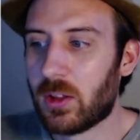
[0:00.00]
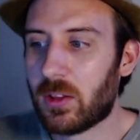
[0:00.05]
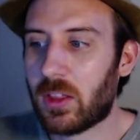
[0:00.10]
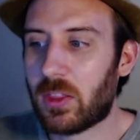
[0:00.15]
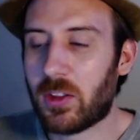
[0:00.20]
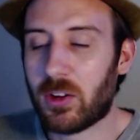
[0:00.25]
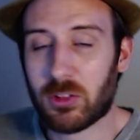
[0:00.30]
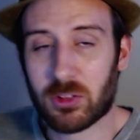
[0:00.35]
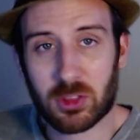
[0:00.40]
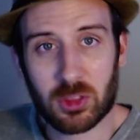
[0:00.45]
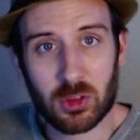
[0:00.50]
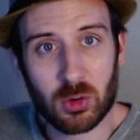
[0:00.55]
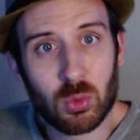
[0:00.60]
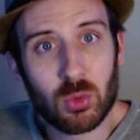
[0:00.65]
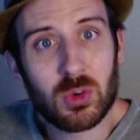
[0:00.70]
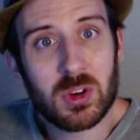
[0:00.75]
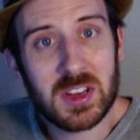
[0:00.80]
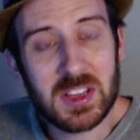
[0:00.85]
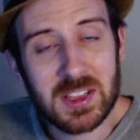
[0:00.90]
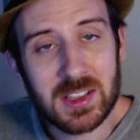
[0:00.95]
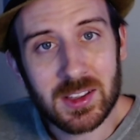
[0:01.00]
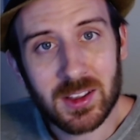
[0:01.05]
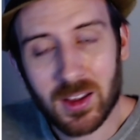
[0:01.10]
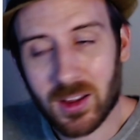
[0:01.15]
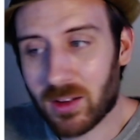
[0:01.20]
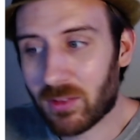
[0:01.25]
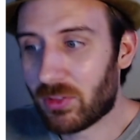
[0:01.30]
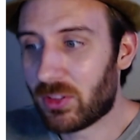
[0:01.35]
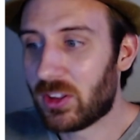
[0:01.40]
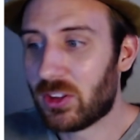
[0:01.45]
That there's 3
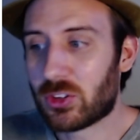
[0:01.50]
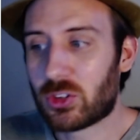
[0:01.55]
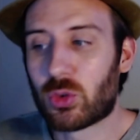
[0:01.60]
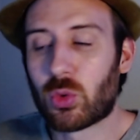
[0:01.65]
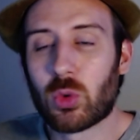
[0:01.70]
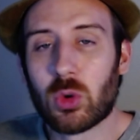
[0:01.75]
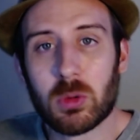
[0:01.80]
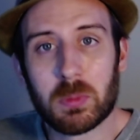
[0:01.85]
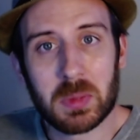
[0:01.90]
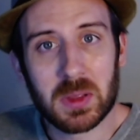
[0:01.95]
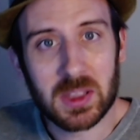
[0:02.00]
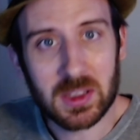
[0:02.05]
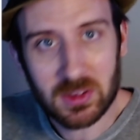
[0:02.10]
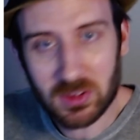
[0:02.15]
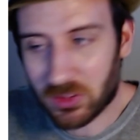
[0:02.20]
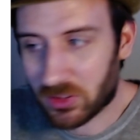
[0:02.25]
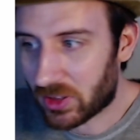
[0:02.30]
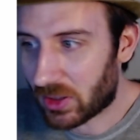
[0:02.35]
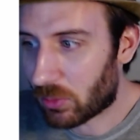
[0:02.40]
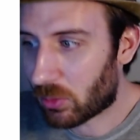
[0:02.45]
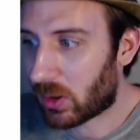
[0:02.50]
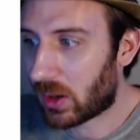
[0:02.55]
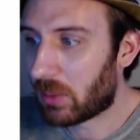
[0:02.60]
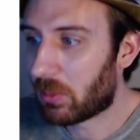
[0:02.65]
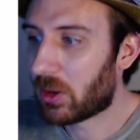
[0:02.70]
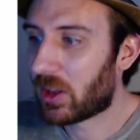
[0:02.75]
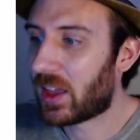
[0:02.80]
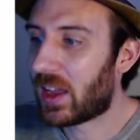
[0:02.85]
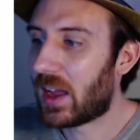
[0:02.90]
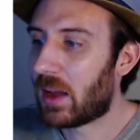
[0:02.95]
of these groupings that were
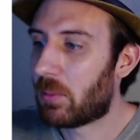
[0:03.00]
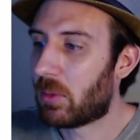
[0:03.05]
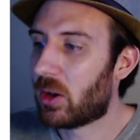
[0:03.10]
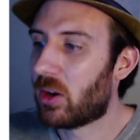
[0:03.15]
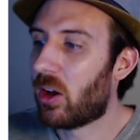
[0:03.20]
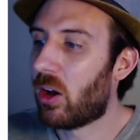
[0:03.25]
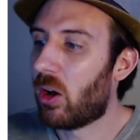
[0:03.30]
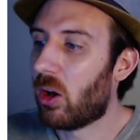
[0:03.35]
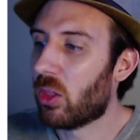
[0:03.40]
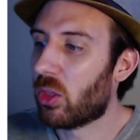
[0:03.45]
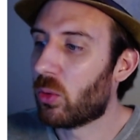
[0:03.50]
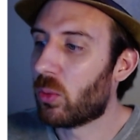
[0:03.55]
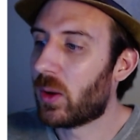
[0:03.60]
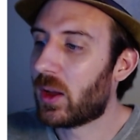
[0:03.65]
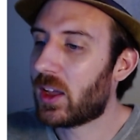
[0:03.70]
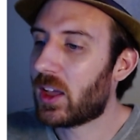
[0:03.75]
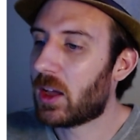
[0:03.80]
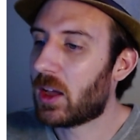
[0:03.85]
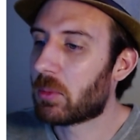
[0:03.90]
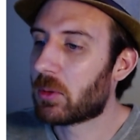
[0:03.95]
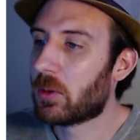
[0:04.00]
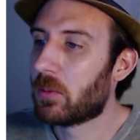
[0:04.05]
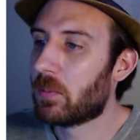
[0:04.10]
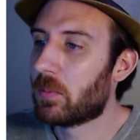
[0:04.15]
able to happen all the way up.